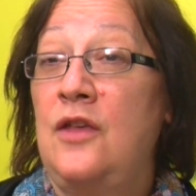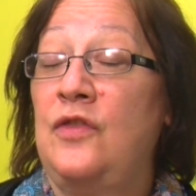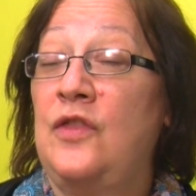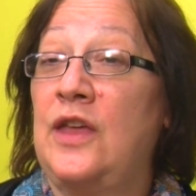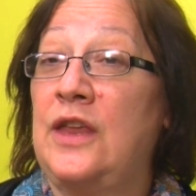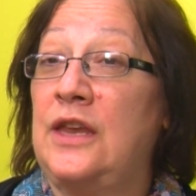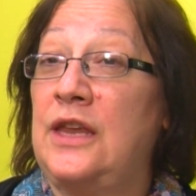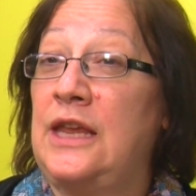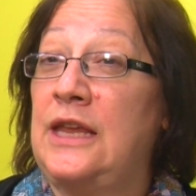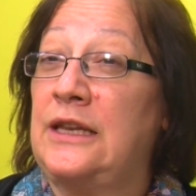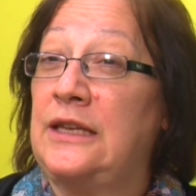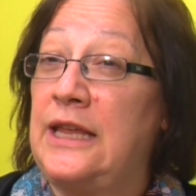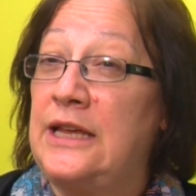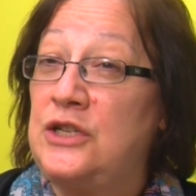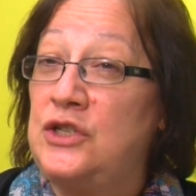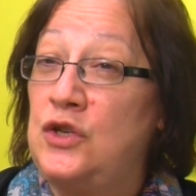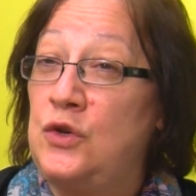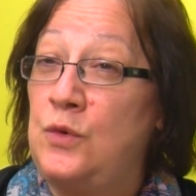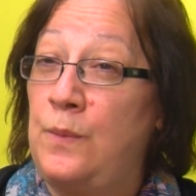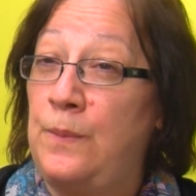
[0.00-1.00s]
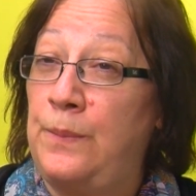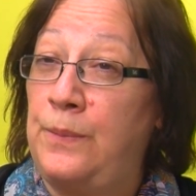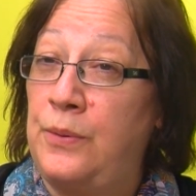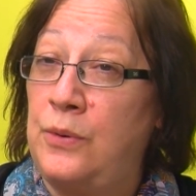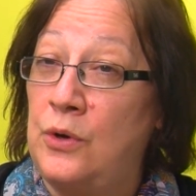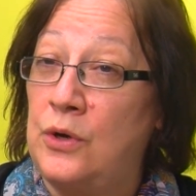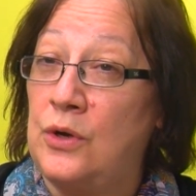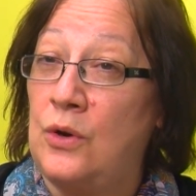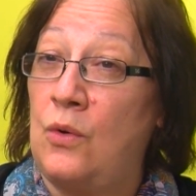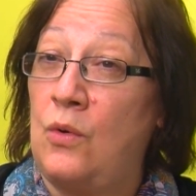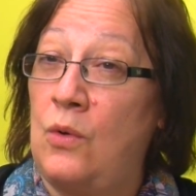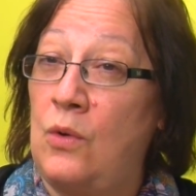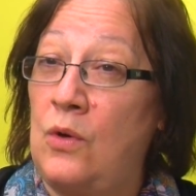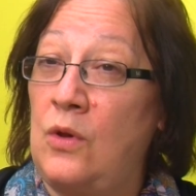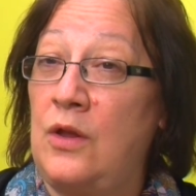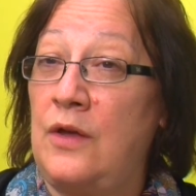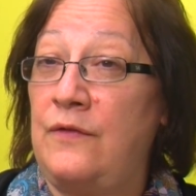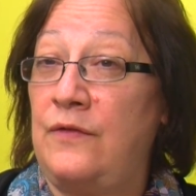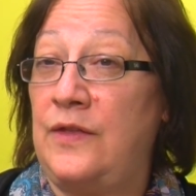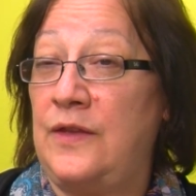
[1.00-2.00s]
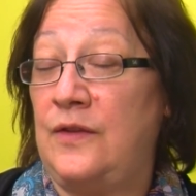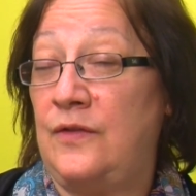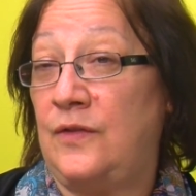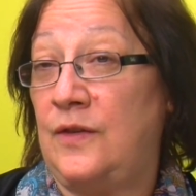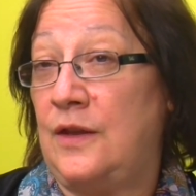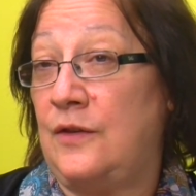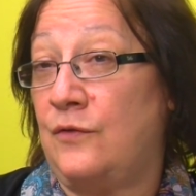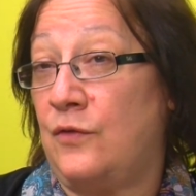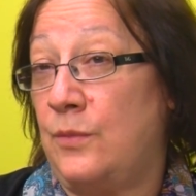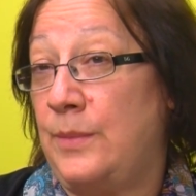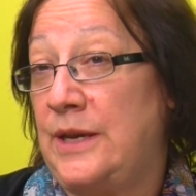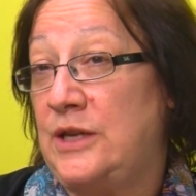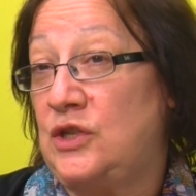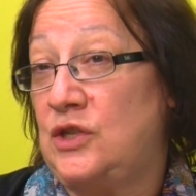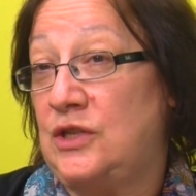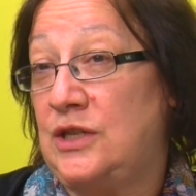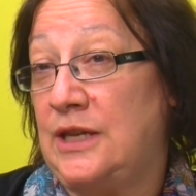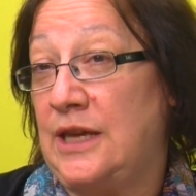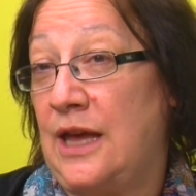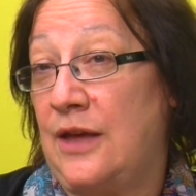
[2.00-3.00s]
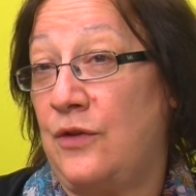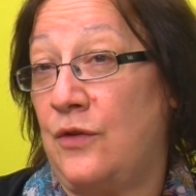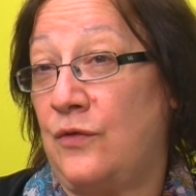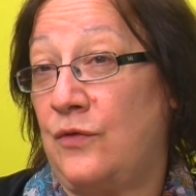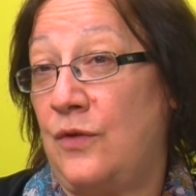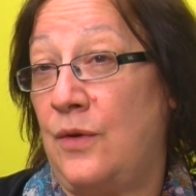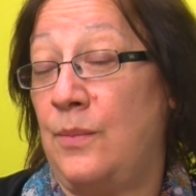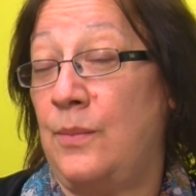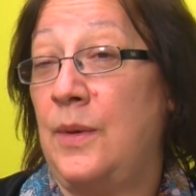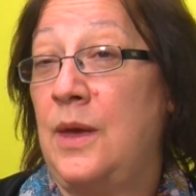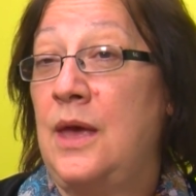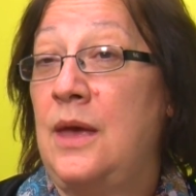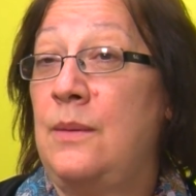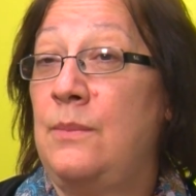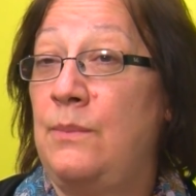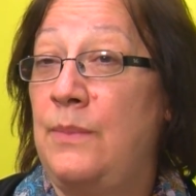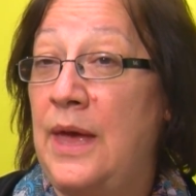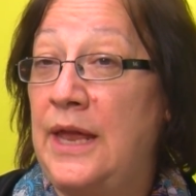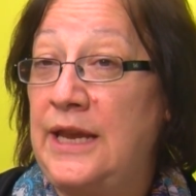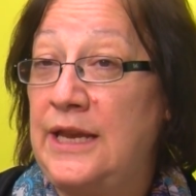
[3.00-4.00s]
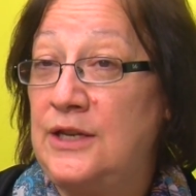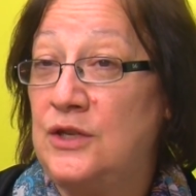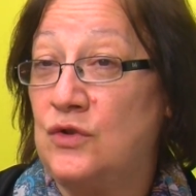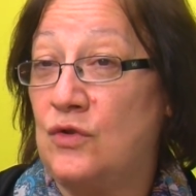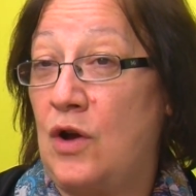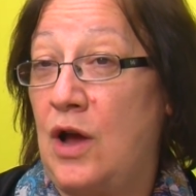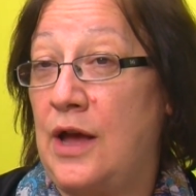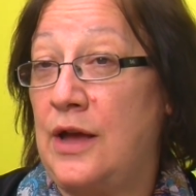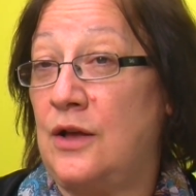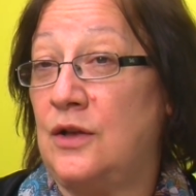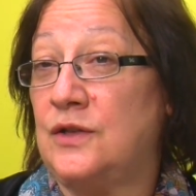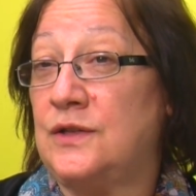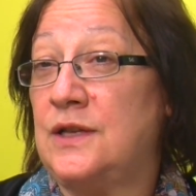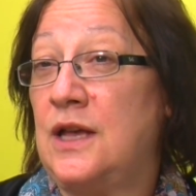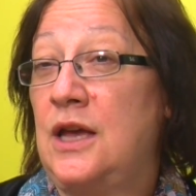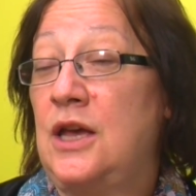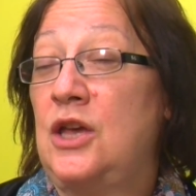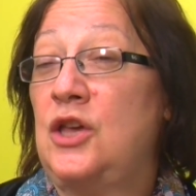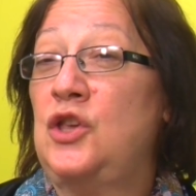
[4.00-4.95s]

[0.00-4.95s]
that unless you put all of this information together from many trials,